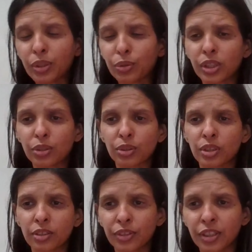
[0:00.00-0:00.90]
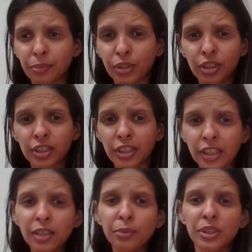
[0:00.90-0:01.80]
We don't need to serve the demigods
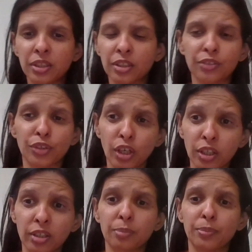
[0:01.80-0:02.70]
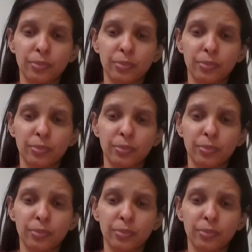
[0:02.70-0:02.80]
directly. We just serve God,